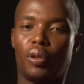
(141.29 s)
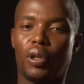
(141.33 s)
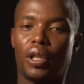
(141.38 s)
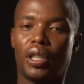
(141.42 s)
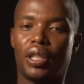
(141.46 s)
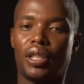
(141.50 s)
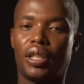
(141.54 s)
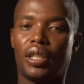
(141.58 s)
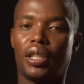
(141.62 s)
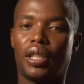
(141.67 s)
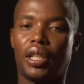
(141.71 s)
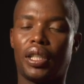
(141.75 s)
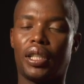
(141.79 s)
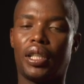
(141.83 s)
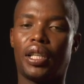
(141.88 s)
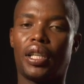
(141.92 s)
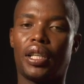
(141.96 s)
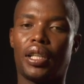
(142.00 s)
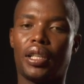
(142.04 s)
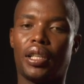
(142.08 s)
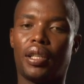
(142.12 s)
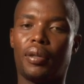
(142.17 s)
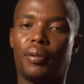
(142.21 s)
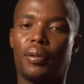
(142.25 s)
who are in
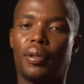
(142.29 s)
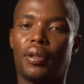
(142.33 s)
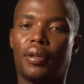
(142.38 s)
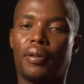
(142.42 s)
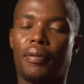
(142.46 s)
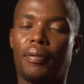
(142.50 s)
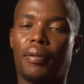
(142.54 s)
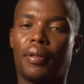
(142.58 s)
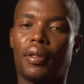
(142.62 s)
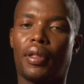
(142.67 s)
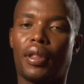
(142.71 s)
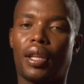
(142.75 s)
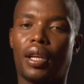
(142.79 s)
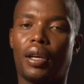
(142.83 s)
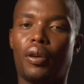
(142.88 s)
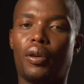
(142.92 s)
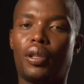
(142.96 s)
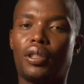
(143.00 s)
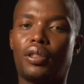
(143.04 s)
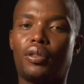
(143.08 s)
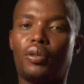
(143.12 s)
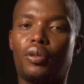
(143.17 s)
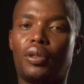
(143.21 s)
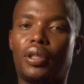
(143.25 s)
denial, I
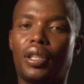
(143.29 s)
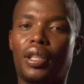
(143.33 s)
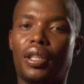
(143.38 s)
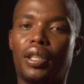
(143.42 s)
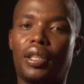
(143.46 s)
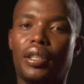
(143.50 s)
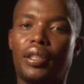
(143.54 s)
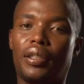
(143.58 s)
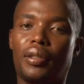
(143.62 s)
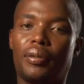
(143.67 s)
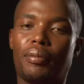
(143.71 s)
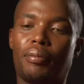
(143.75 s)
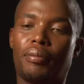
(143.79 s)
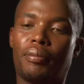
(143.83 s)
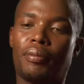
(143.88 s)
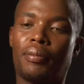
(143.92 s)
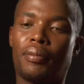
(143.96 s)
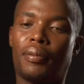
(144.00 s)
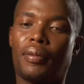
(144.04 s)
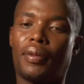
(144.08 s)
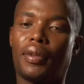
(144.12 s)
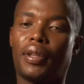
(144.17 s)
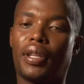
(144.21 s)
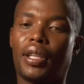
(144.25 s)
want to tell them
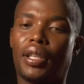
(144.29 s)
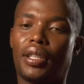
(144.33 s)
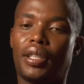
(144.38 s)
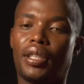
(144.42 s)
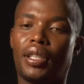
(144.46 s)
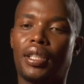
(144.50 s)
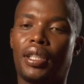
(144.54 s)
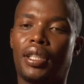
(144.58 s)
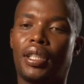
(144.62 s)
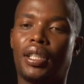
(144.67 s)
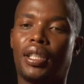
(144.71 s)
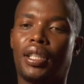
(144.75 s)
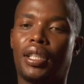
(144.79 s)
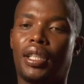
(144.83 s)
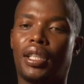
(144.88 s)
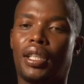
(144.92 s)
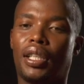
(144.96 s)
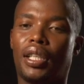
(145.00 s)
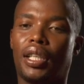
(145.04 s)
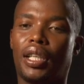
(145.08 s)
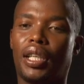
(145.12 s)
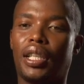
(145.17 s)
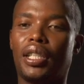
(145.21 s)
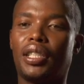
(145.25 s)
that
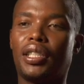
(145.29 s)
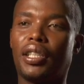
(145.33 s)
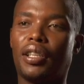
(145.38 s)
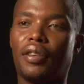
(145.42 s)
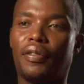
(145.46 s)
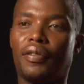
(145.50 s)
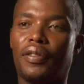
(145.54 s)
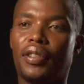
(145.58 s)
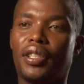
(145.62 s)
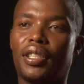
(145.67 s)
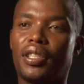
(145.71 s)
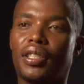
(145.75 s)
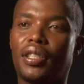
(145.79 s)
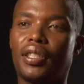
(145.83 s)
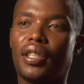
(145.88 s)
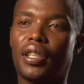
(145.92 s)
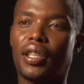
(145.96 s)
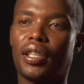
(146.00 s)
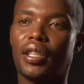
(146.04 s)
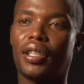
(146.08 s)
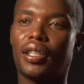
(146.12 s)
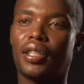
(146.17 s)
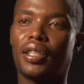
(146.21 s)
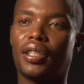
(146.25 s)
HIV is
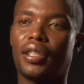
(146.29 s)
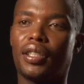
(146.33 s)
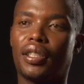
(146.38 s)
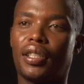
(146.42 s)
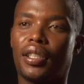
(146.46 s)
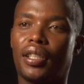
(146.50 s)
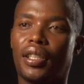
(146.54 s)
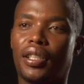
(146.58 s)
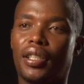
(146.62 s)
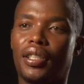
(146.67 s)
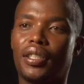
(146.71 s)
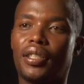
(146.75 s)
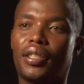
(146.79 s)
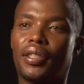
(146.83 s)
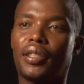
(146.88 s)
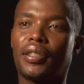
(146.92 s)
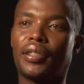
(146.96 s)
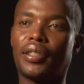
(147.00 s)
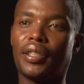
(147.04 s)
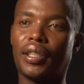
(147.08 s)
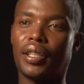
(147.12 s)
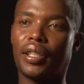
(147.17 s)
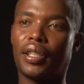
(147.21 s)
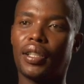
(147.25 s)
there and it's
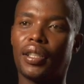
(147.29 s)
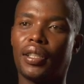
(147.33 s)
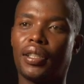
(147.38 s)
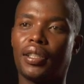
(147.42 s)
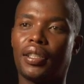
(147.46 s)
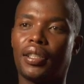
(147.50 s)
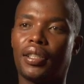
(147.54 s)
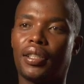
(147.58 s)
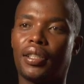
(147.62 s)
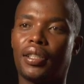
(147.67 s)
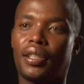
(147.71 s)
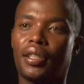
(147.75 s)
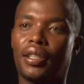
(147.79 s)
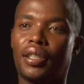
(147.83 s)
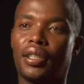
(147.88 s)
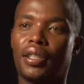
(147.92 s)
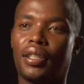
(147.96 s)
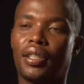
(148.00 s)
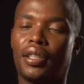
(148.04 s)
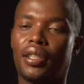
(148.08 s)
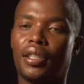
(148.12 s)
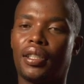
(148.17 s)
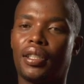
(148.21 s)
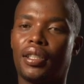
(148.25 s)
real.
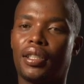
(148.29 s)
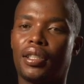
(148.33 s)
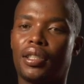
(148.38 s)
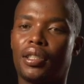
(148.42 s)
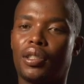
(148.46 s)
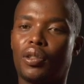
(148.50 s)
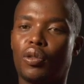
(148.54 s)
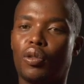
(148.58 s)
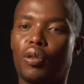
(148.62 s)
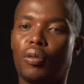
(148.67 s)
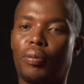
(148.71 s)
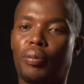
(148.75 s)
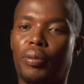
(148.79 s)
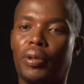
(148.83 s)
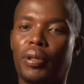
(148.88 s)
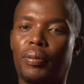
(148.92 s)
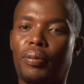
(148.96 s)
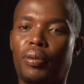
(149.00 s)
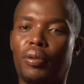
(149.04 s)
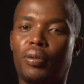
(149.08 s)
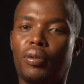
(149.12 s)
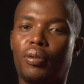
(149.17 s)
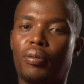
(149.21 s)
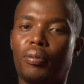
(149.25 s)
So
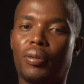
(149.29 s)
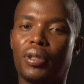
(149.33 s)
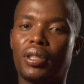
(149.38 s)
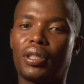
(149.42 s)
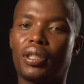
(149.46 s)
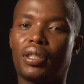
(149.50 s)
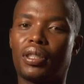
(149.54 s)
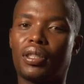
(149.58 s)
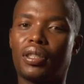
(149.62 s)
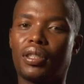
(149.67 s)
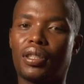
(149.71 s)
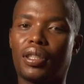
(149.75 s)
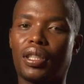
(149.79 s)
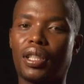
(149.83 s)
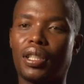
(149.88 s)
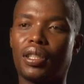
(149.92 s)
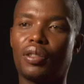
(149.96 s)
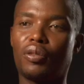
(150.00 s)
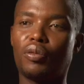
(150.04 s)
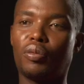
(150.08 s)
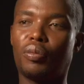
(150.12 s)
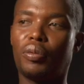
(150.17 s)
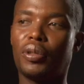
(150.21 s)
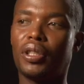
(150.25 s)
people must
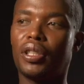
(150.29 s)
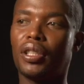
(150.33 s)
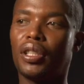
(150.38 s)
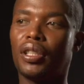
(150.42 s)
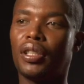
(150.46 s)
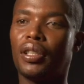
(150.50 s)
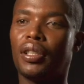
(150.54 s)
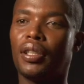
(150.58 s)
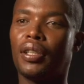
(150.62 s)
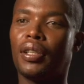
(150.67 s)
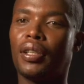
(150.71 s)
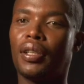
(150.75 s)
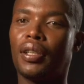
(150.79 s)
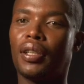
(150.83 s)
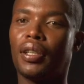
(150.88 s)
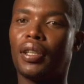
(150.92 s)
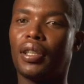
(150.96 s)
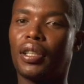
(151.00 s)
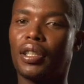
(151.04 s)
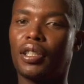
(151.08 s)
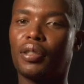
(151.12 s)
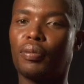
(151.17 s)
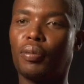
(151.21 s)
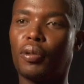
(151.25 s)
start to be
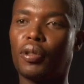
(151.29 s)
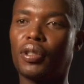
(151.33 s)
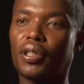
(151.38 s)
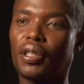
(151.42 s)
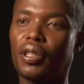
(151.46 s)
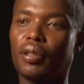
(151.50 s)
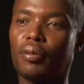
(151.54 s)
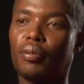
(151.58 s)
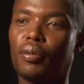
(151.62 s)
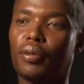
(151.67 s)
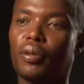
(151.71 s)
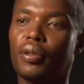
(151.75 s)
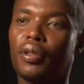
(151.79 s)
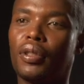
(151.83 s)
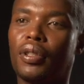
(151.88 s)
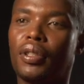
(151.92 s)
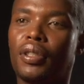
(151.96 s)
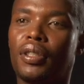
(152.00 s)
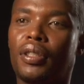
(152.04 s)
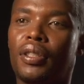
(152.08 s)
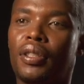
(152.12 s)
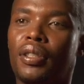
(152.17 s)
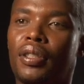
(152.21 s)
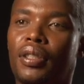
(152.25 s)
responsible.
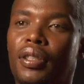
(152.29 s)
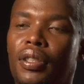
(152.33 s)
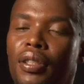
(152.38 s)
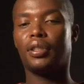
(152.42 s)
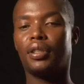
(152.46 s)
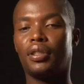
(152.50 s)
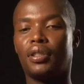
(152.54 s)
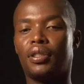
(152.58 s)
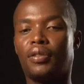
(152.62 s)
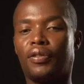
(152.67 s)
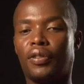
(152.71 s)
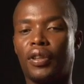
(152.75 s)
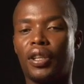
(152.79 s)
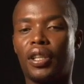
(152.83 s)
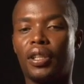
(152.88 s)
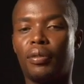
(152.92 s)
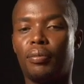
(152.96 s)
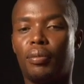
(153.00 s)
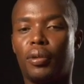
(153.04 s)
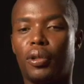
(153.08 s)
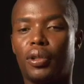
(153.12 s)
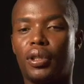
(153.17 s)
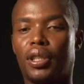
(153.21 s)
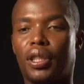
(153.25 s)
It's very
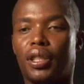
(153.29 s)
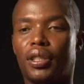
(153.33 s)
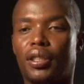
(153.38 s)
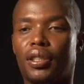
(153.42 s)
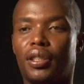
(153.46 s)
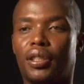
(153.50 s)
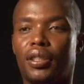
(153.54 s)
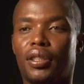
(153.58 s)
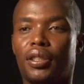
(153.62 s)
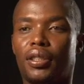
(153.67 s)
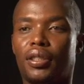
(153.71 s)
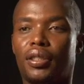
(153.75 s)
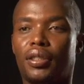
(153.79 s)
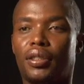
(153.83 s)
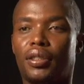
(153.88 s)
important